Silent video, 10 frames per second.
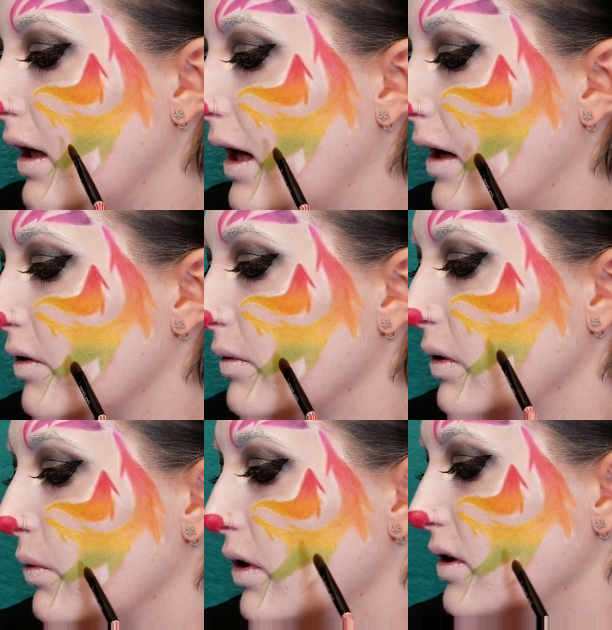I haven't really
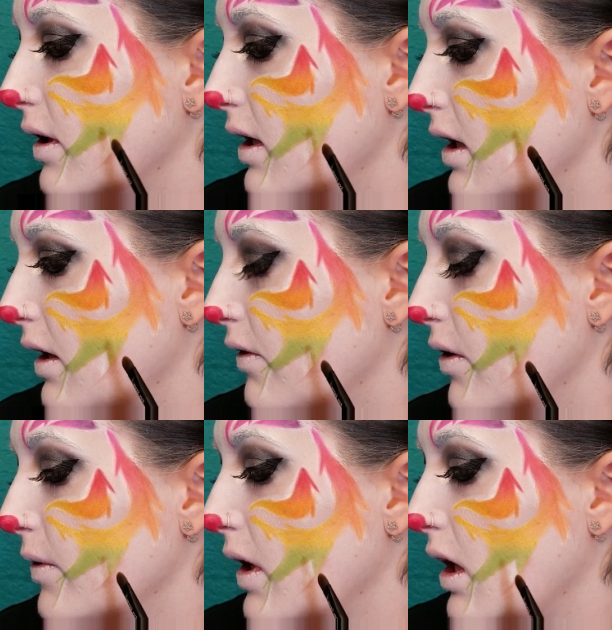worked on it yet
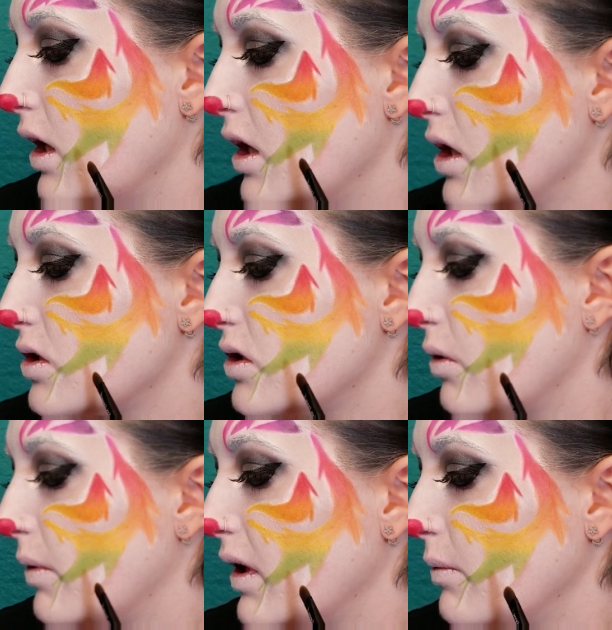though. So
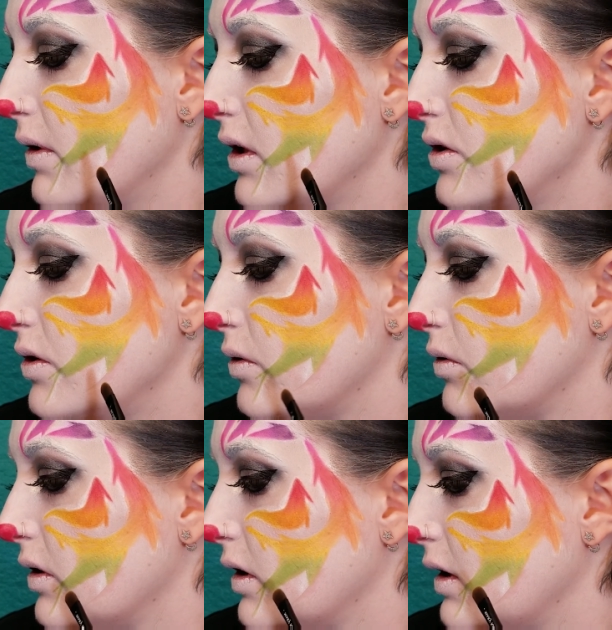what I want to
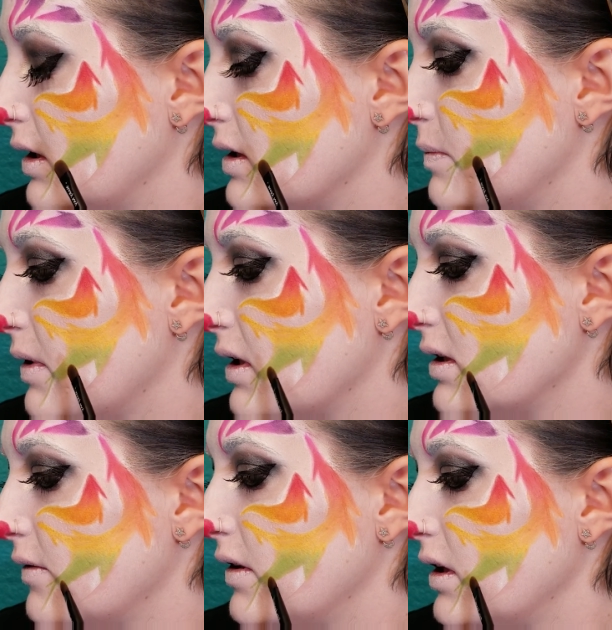do is, because I
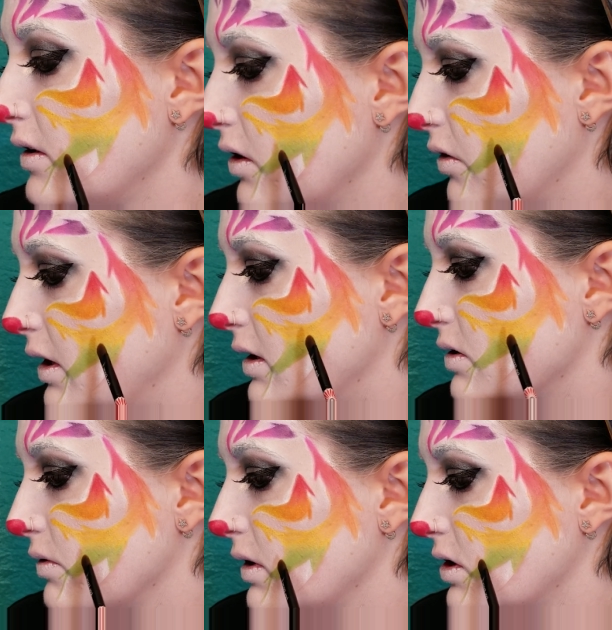feel like the green is
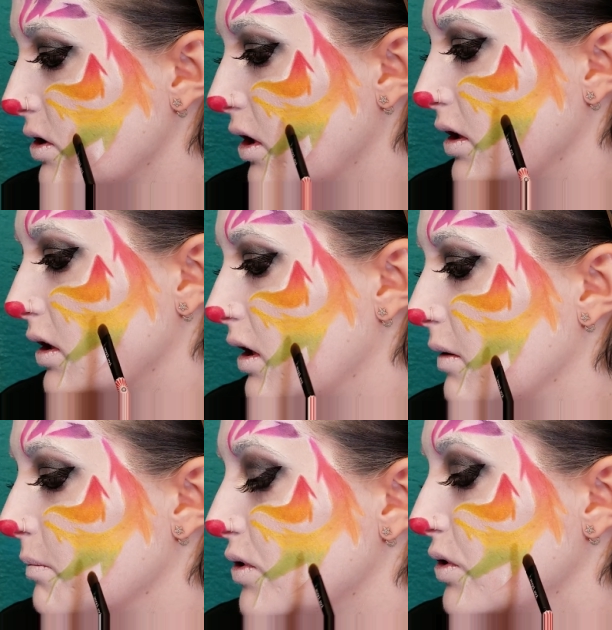really starting to
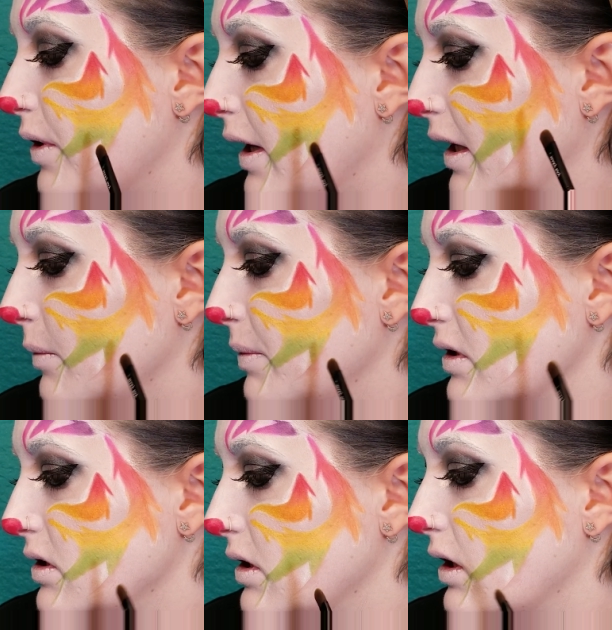come too high up
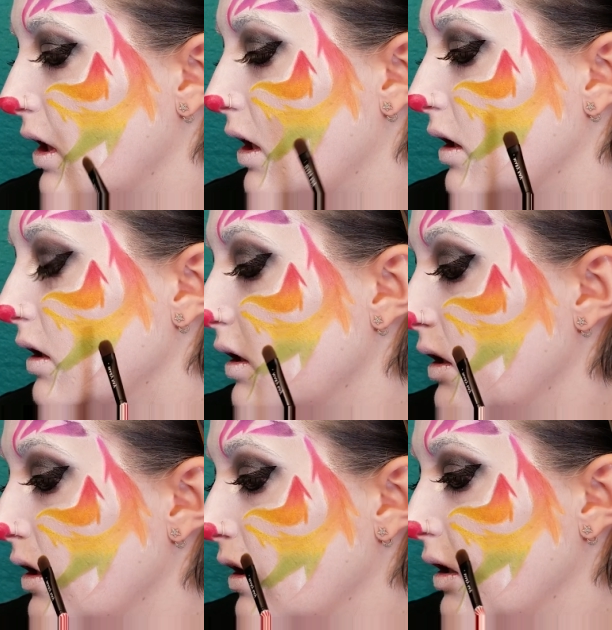into the
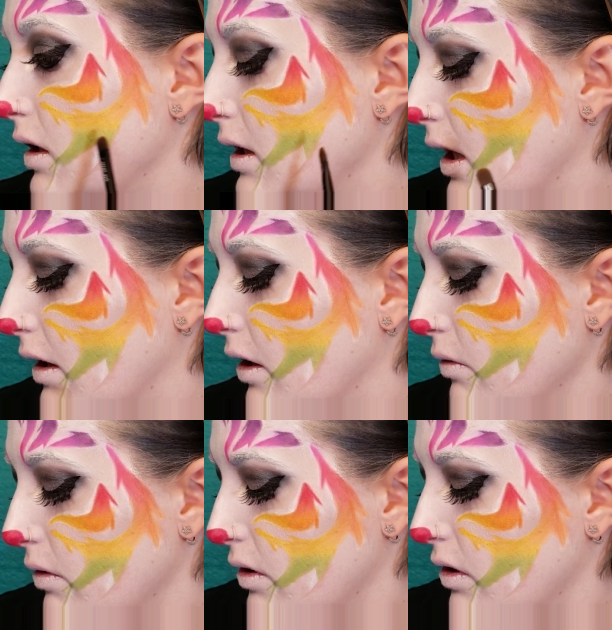
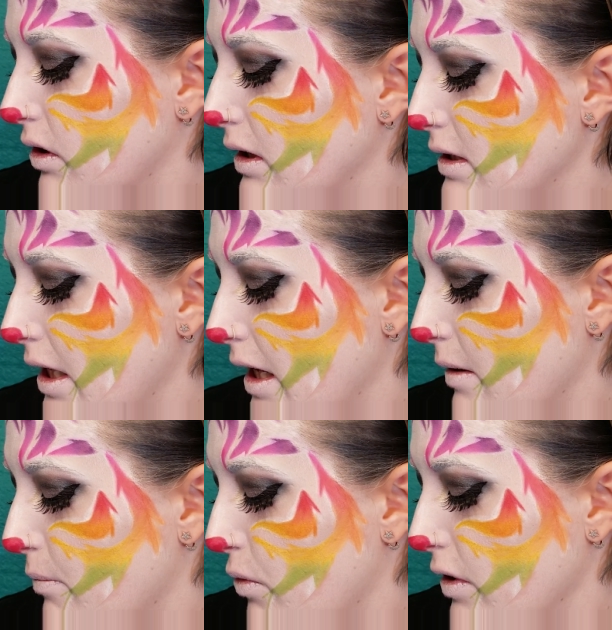yellow, I'm gonna take
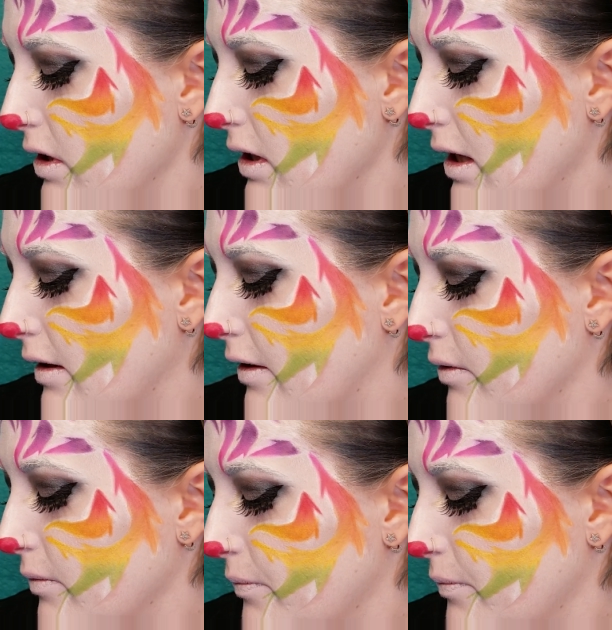more yellow.